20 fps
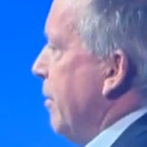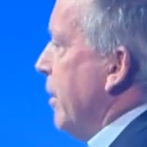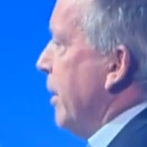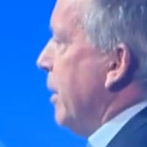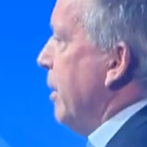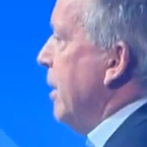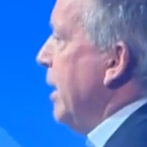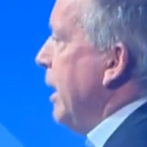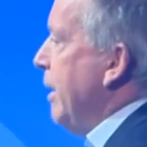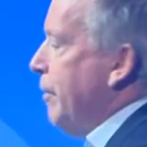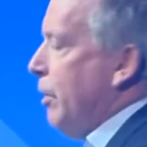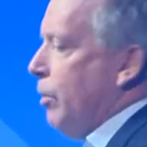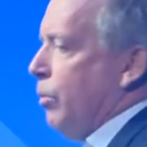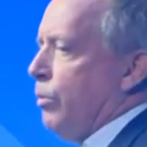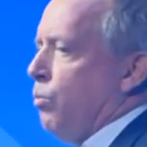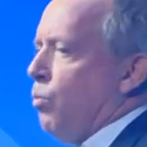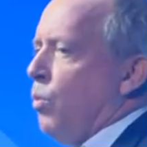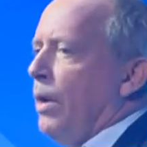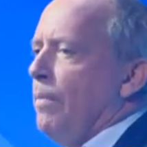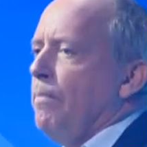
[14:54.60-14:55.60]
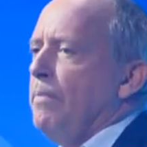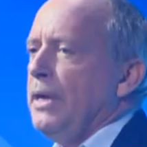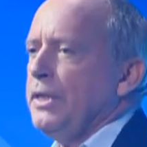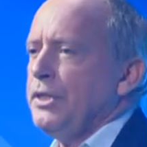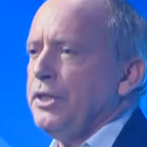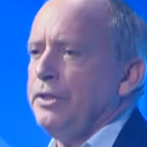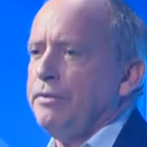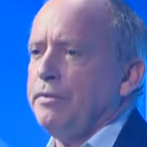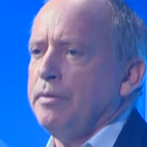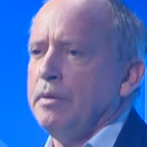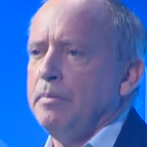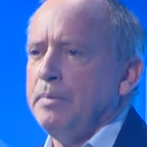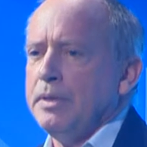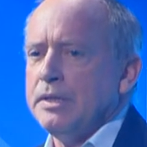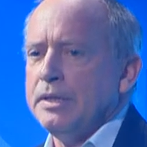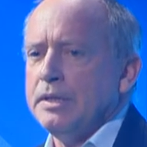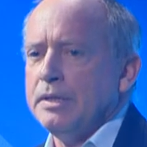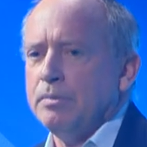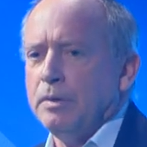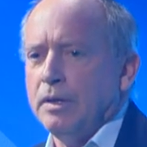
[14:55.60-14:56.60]
I could leave you with one message from the
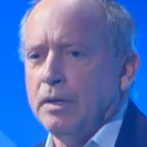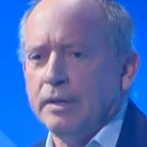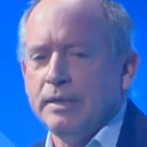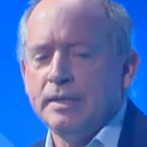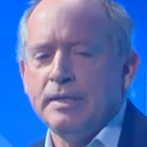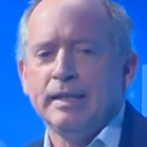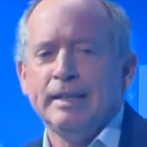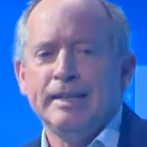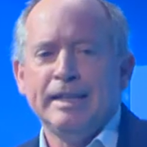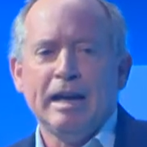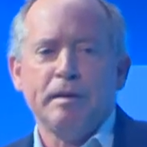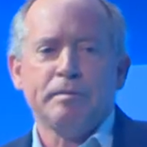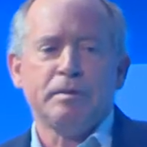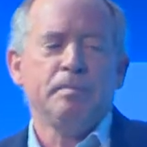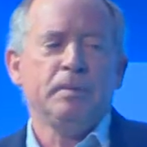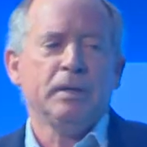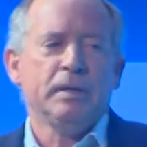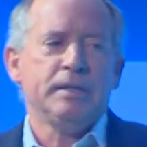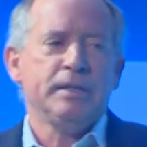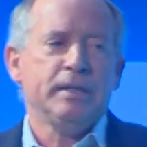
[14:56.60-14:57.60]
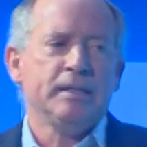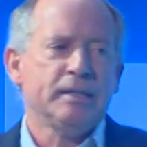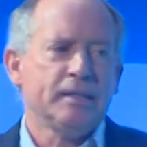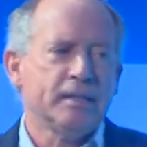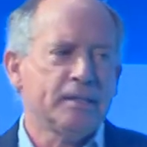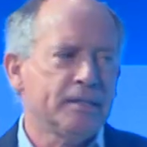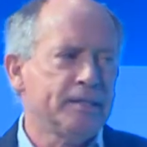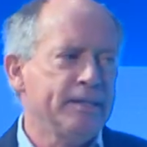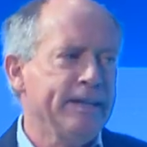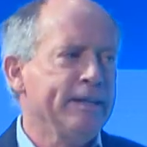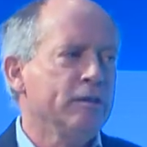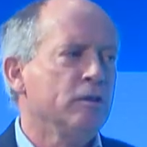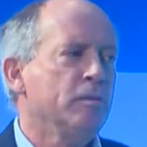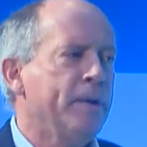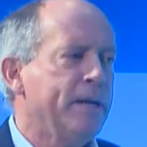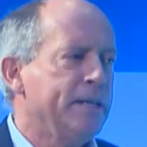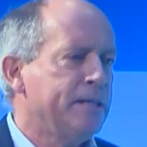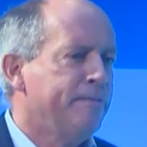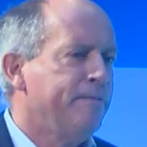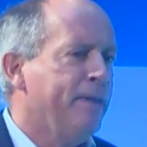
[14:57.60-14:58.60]
business world, is adaptability is the single
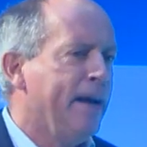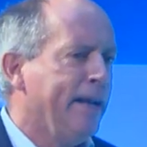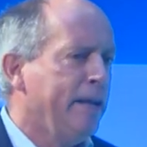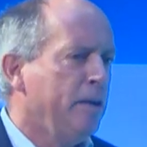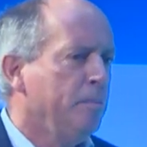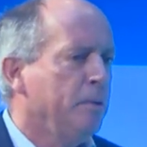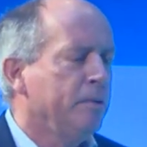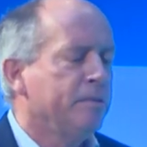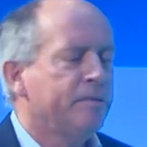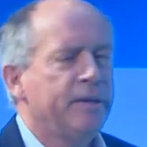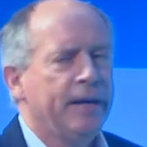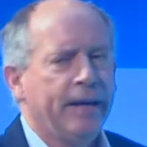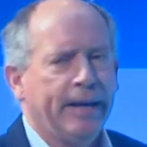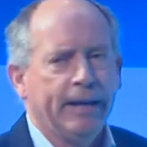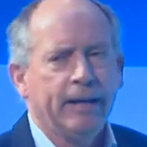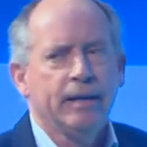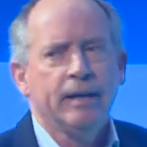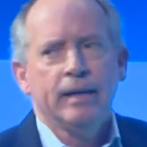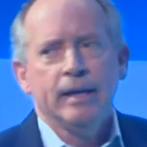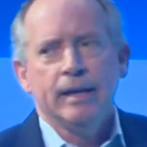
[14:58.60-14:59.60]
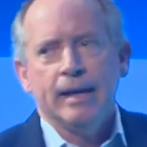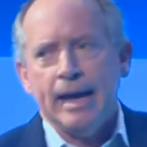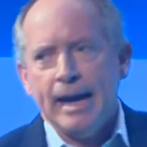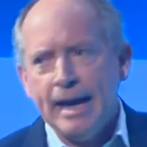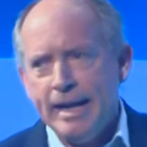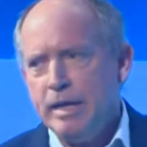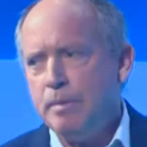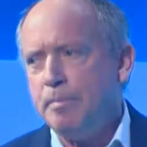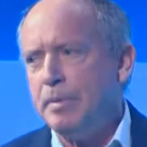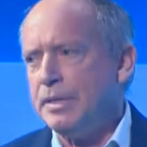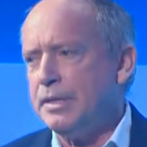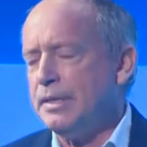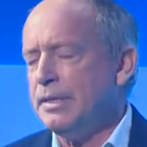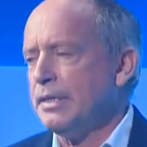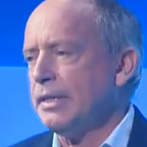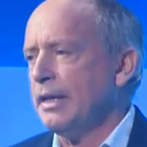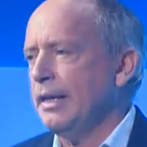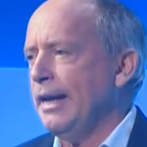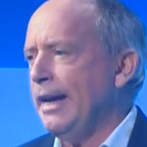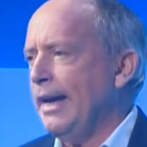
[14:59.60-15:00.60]
most valuable thing any
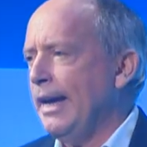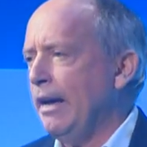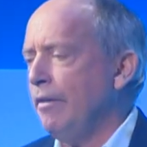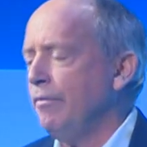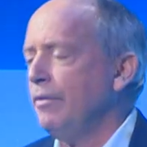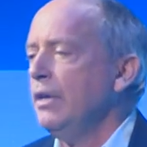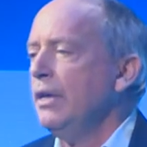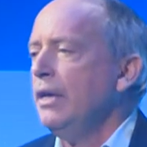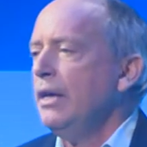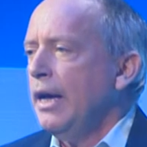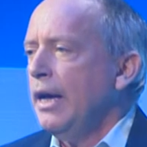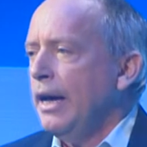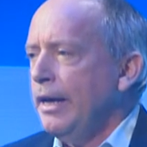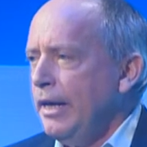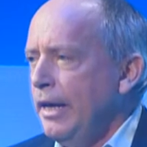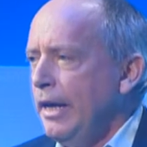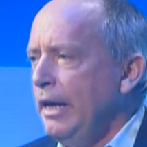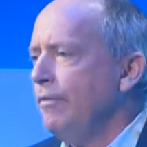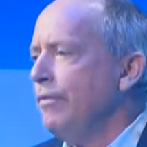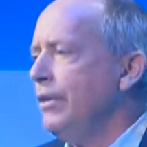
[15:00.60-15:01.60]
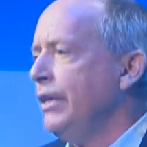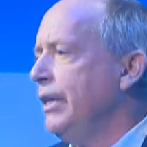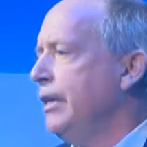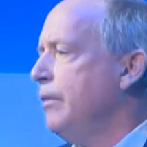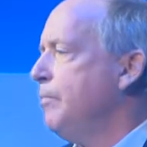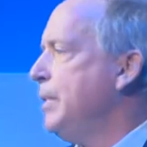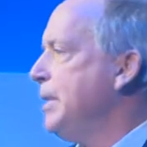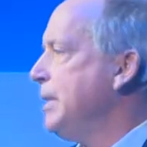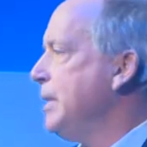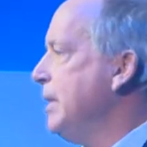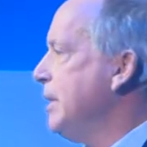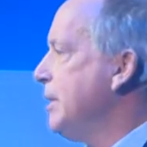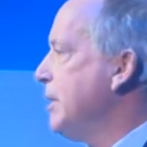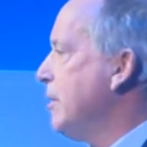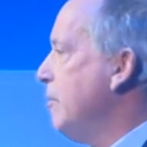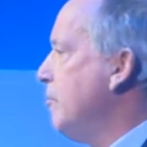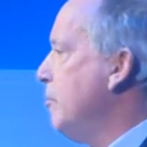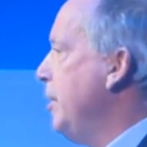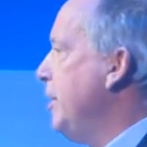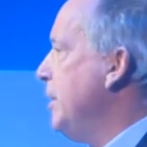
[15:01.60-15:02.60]
business can have. And even in a business
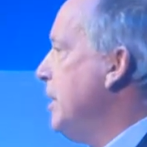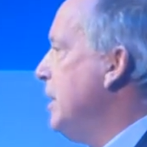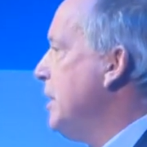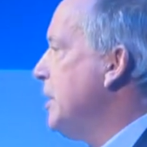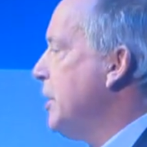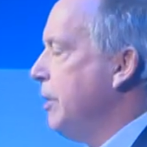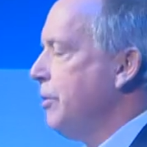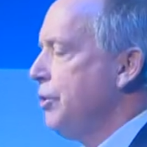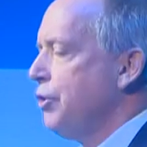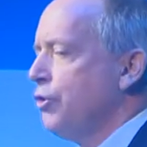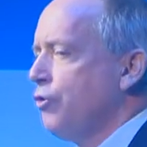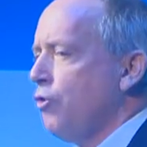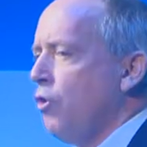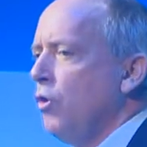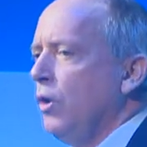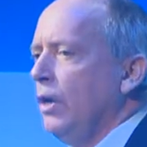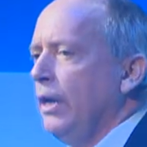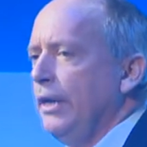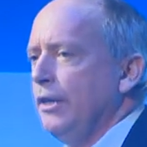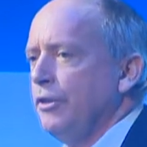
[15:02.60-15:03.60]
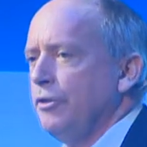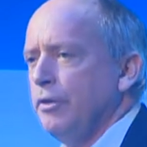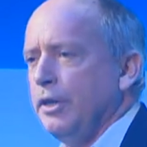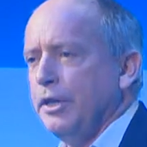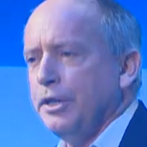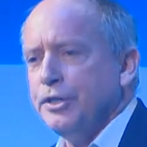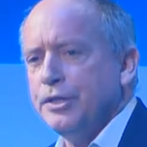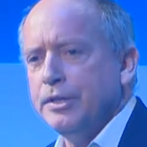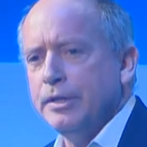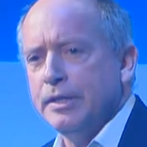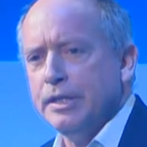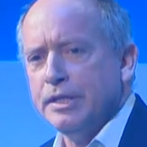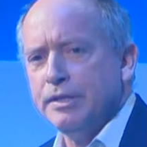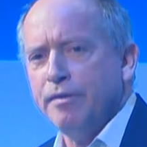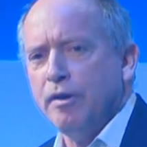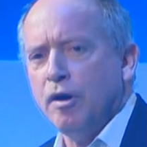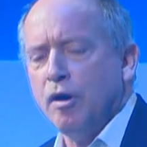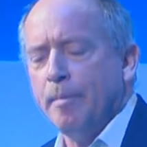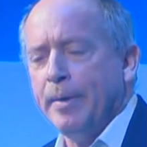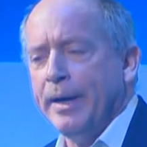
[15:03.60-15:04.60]
rooted so strongly in tradition as
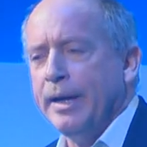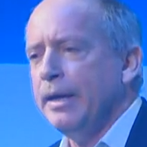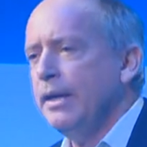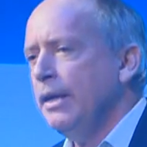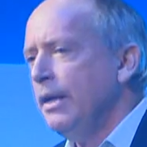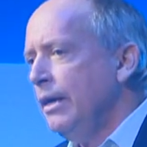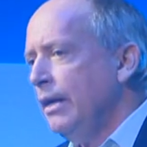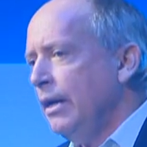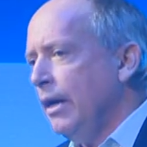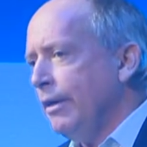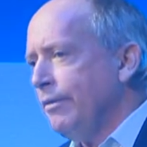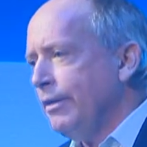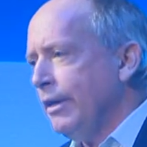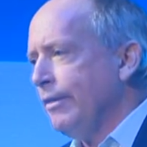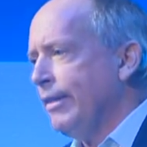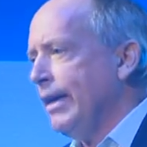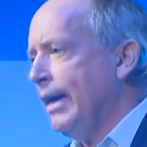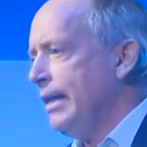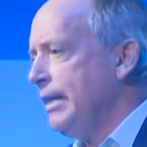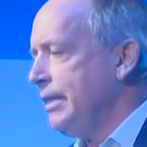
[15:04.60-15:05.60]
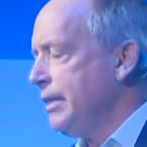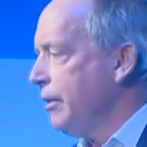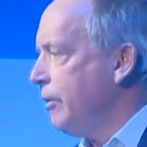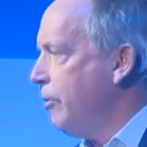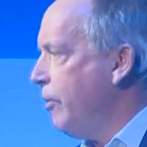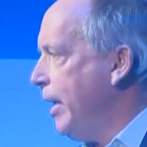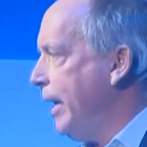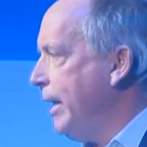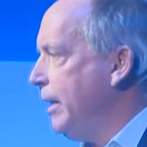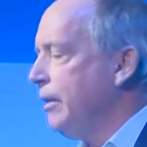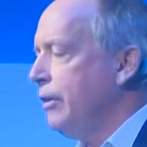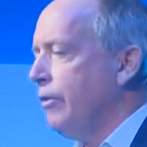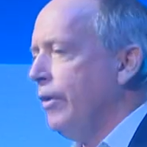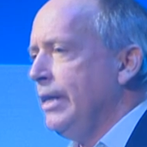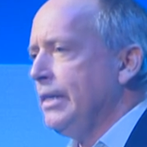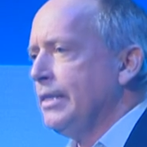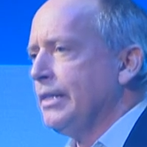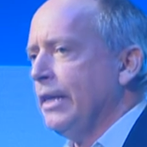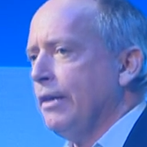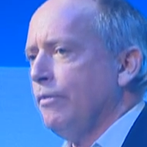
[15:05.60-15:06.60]
farming, I think that is a great,
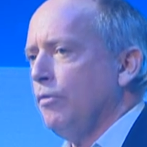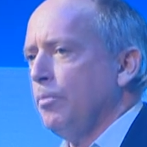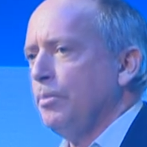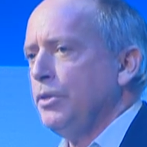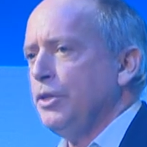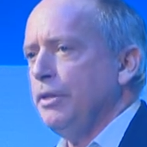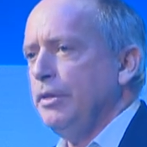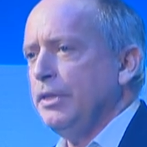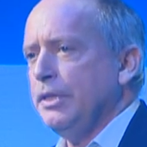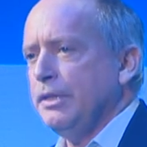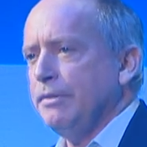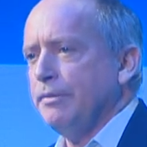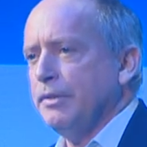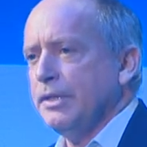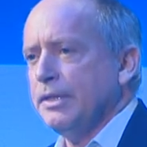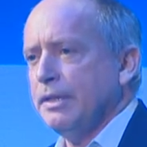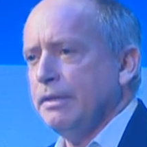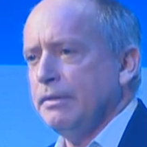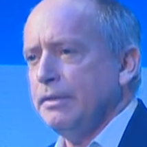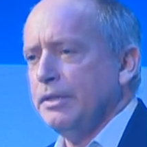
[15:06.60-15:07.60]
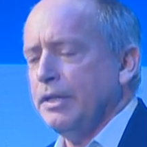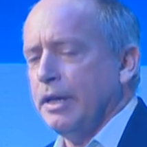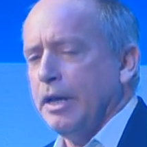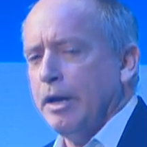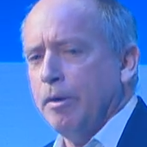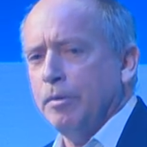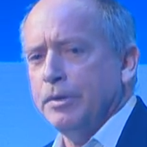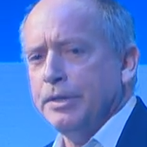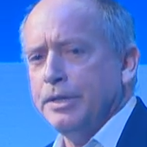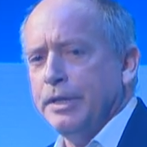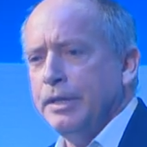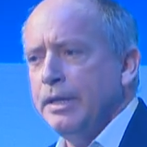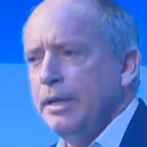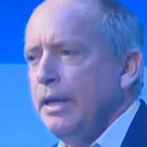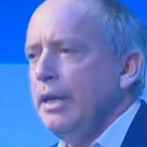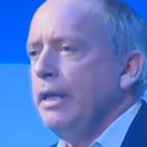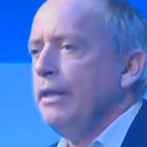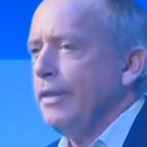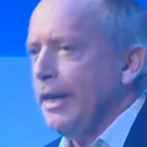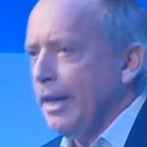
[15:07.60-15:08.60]
great set of opportunities for us to go on to.
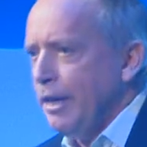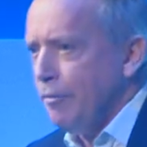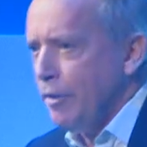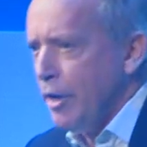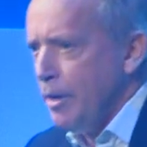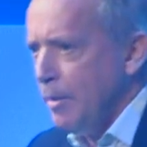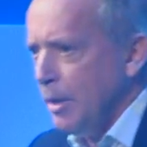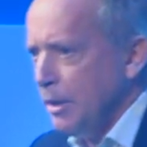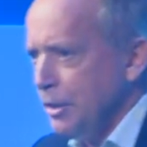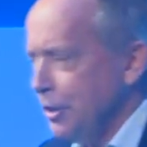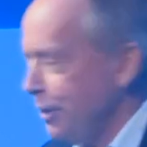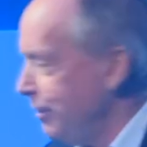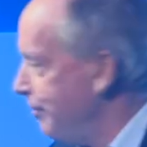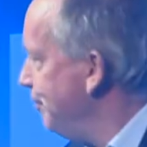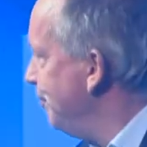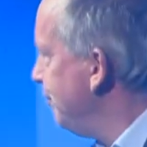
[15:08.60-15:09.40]
Thank you very much.